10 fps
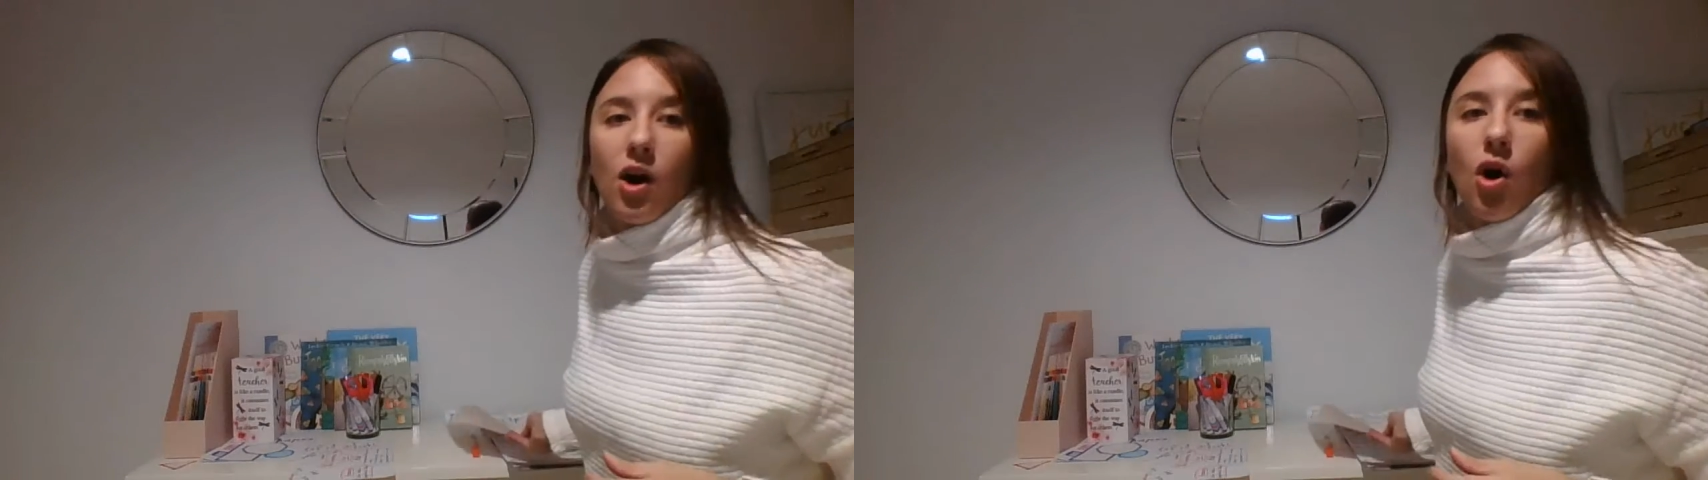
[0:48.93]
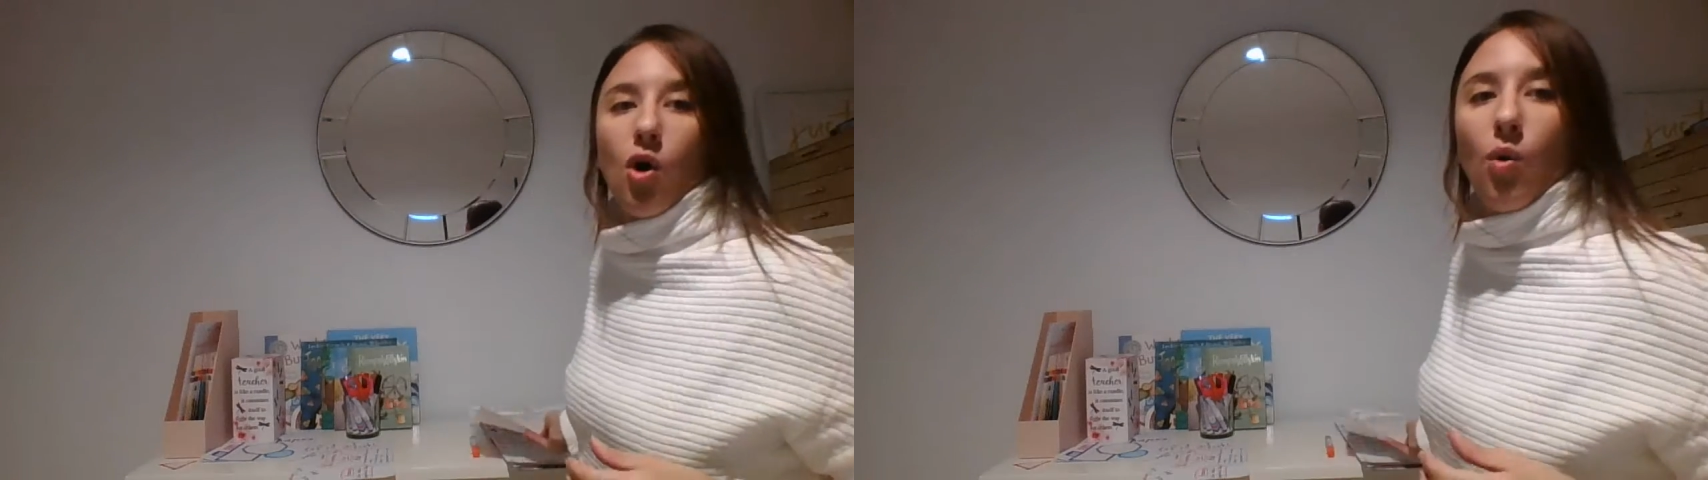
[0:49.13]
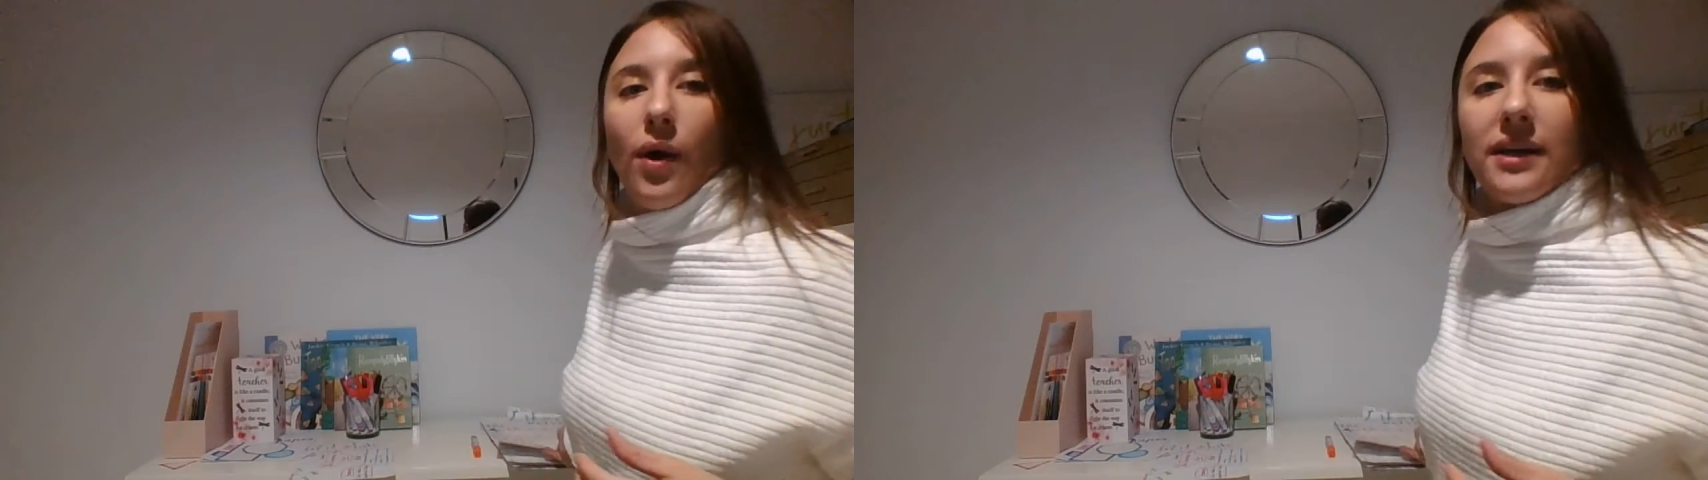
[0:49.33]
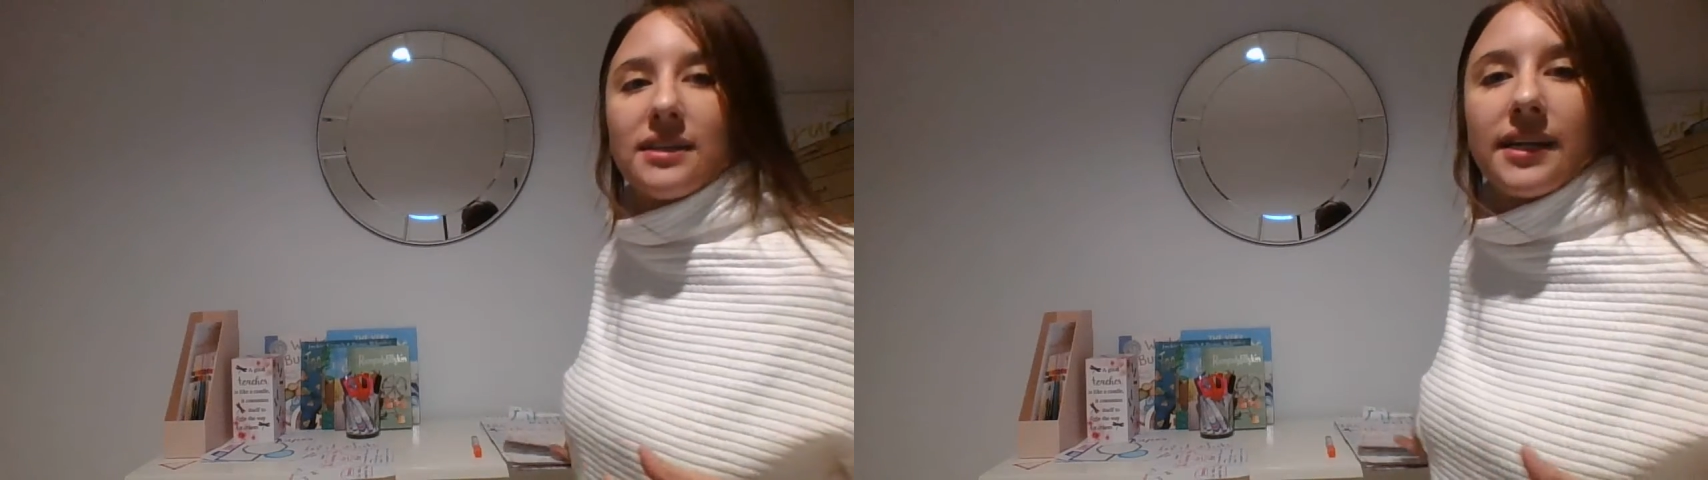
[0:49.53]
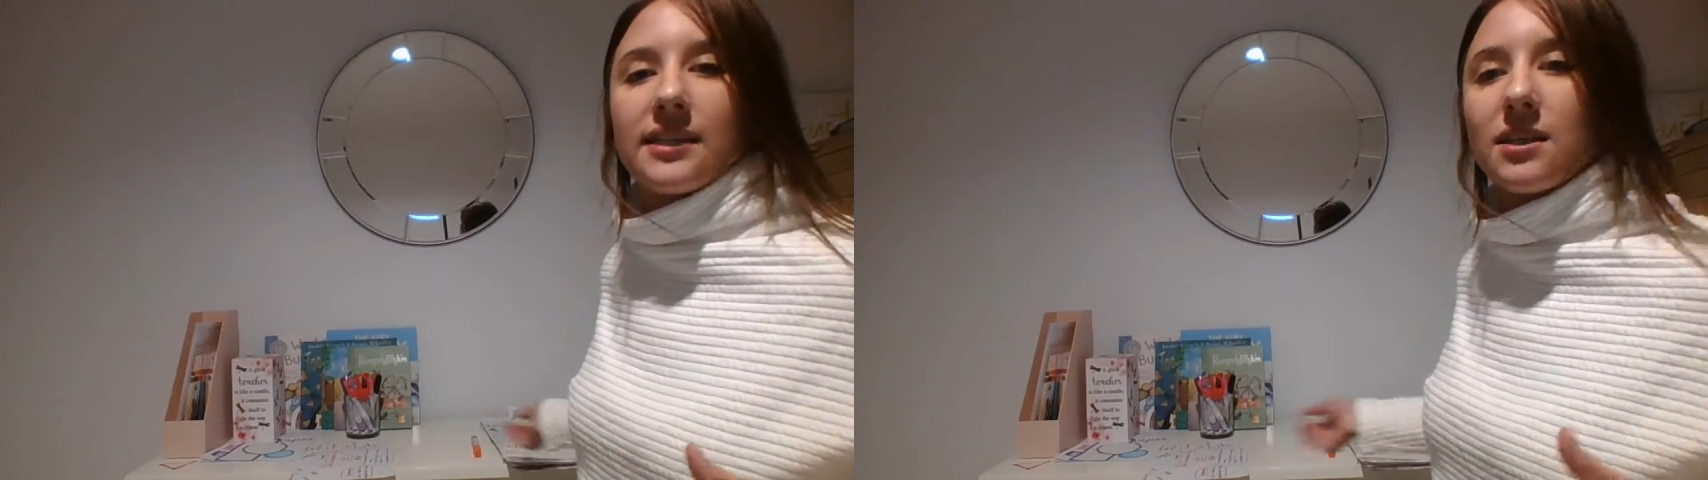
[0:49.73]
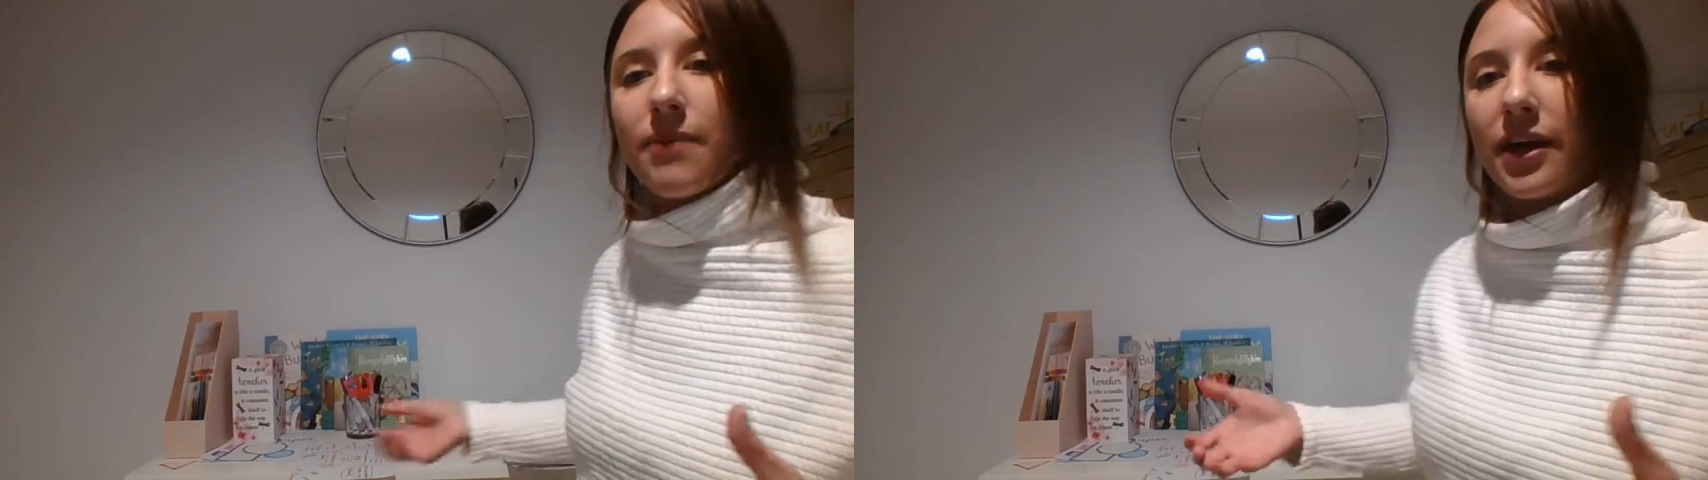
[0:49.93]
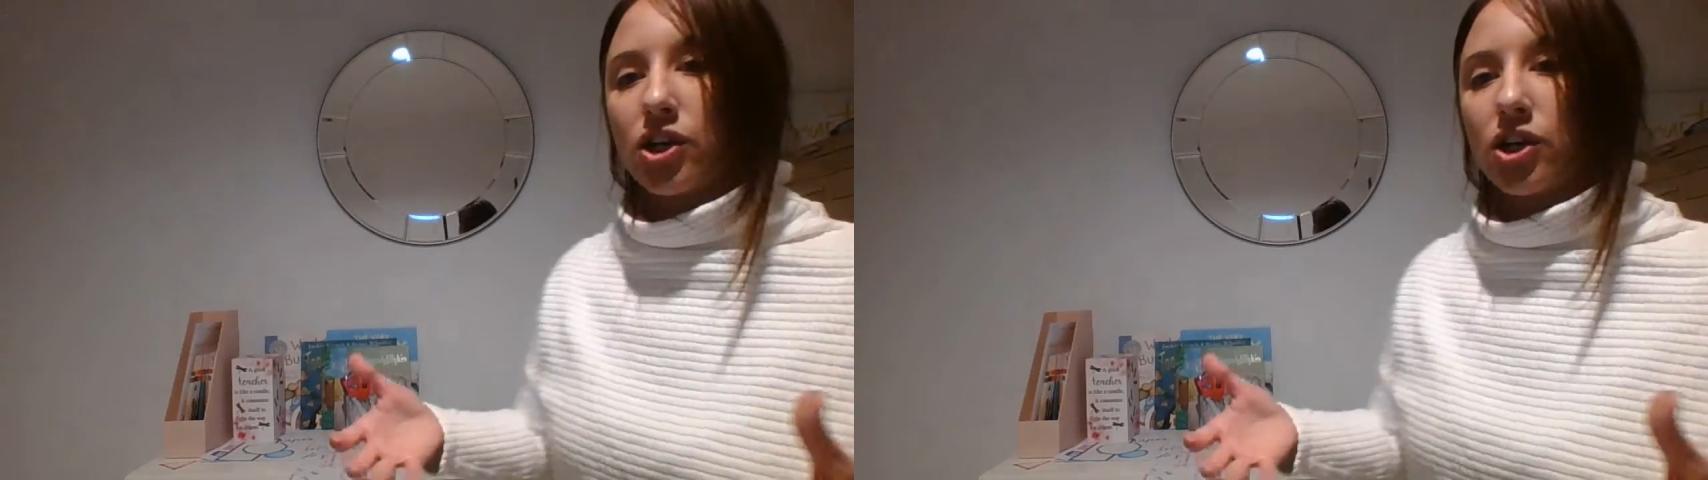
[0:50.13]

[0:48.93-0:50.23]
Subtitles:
always needs to make